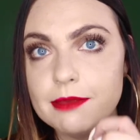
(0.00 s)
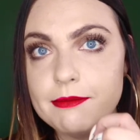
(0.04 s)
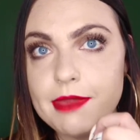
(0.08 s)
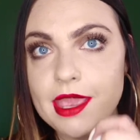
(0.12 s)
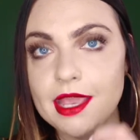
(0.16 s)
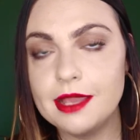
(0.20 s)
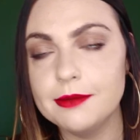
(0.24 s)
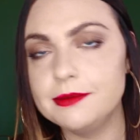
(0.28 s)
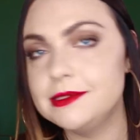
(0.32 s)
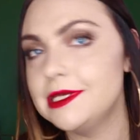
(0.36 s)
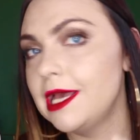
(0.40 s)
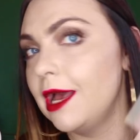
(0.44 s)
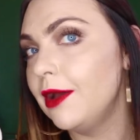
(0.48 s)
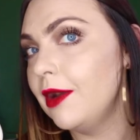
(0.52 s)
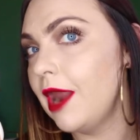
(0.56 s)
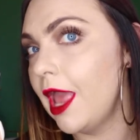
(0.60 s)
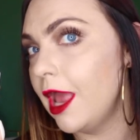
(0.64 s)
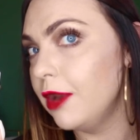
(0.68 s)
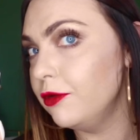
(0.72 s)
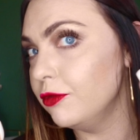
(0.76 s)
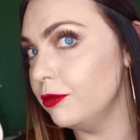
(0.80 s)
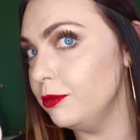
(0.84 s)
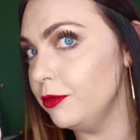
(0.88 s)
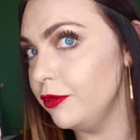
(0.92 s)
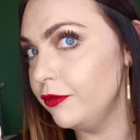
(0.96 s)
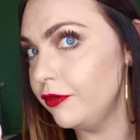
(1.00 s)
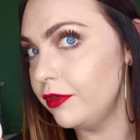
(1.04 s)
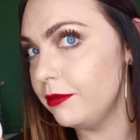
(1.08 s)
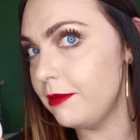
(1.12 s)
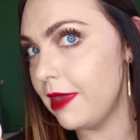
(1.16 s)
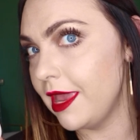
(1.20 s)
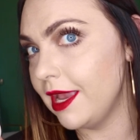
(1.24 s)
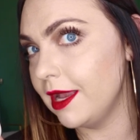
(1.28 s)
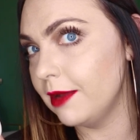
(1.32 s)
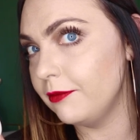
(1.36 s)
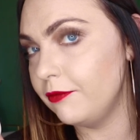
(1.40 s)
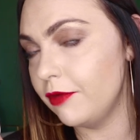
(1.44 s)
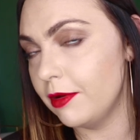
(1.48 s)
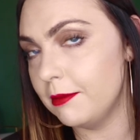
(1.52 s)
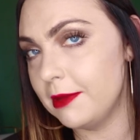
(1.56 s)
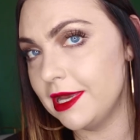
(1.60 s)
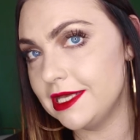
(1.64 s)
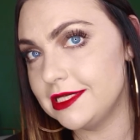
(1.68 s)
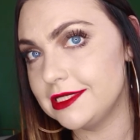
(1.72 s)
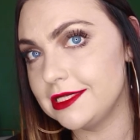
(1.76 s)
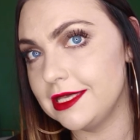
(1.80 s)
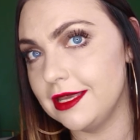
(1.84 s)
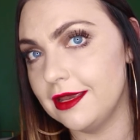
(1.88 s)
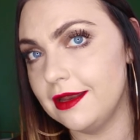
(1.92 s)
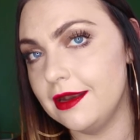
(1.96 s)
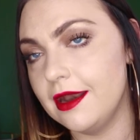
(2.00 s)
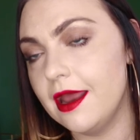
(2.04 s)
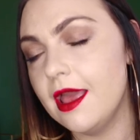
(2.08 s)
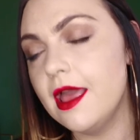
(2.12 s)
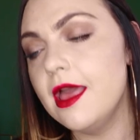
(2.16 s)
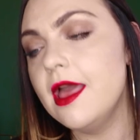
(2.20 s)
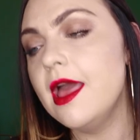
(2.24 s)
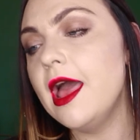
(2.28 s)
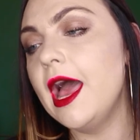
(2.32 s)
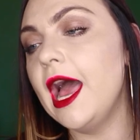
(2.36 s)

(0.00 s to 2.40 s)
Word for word: the makeup down, and remove the makeup from my skin.